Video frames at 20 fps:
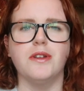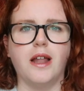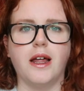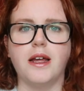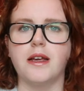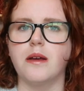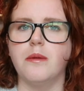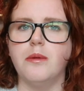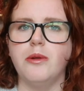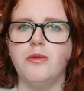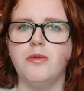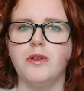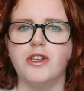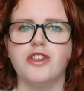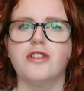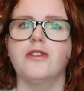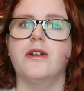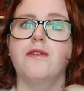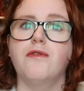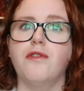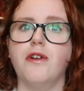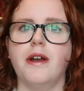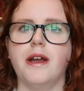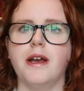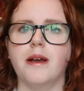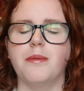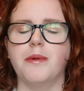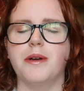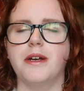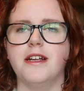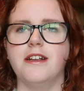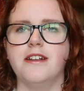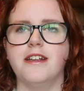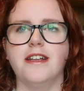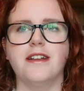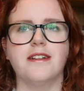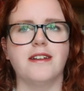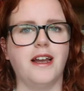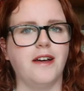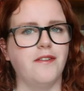likeable, which is ironic because
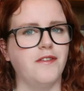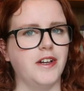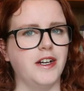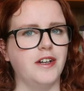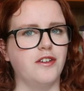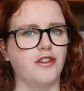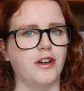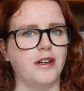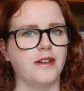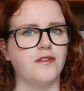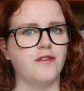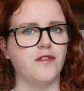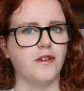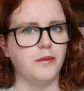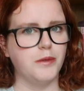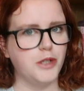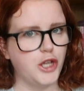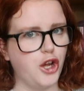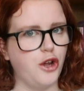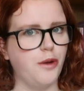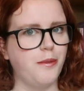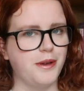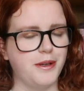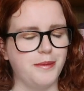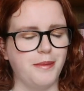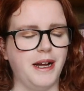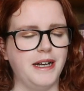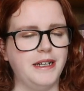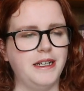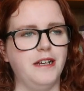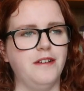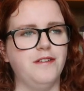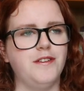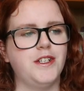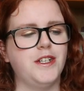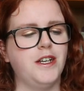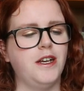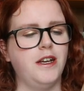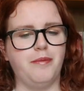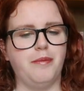he's a love interest from 2 perspectives.
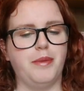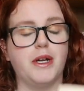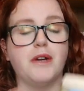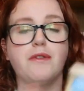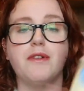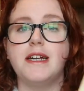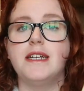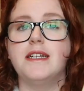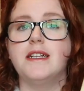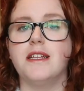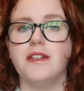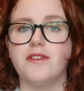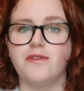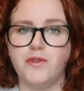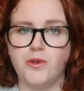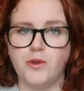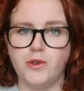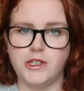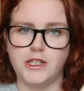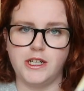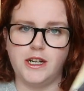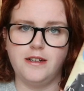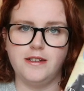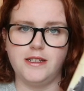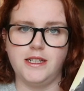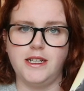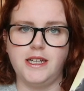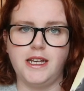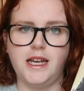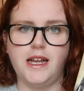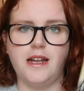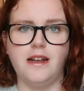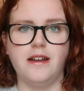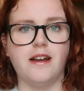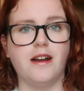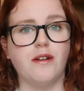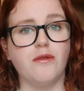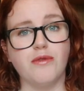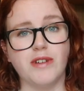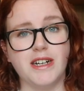But I rated this 4 stars in the end.
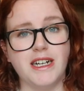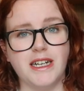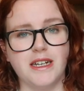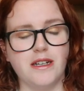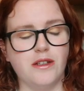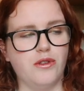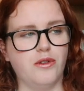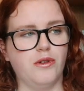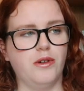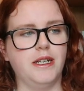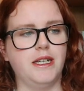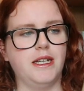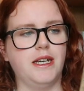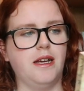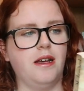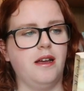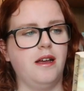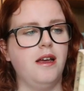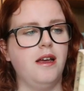I really enjoyed it.